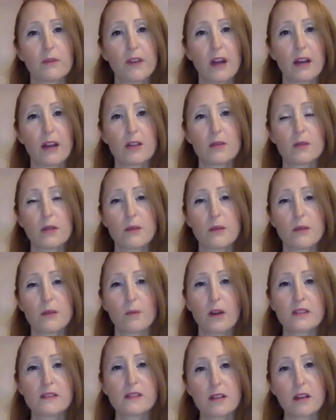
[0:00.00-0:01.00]
evaluate
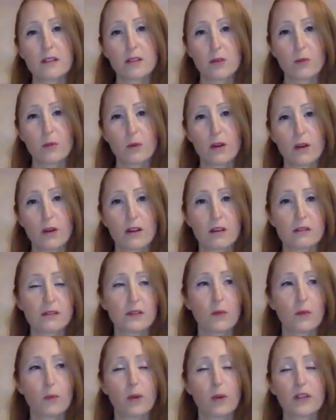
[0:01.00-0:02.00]
what's on your walls,
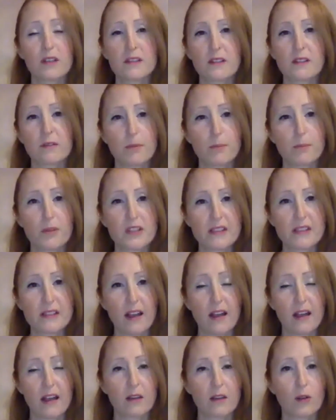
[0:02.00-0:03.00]
what does it
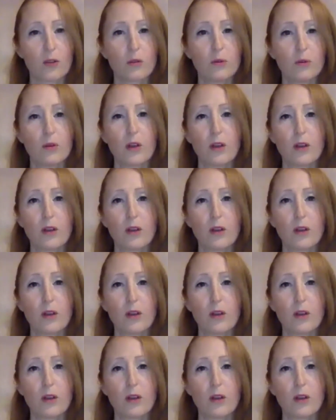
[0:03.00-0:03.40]
represent, who